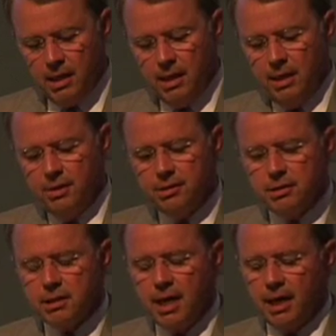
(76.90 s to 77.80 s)
And here's
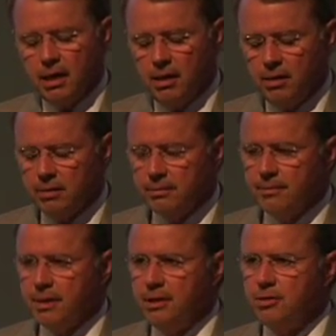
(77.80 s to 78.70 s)
his catalog.
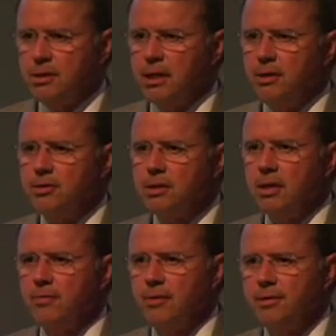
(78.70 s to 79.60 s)
And you say to
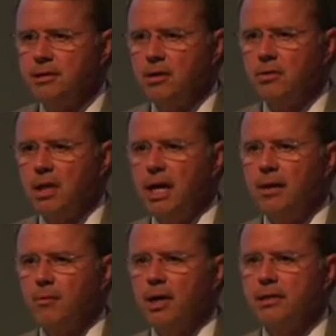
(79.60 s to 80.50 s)
yourself, well, if he's
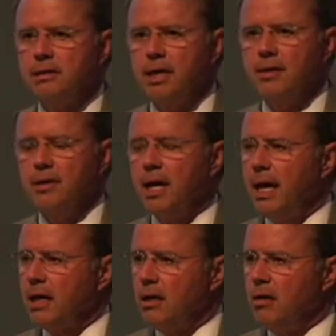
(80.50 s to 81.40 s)
online, why does he have a
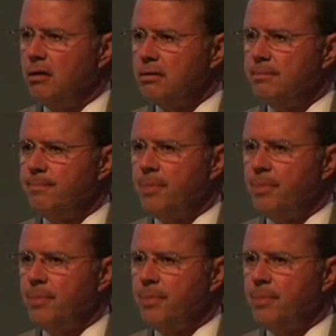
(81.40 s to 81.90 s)
catalog?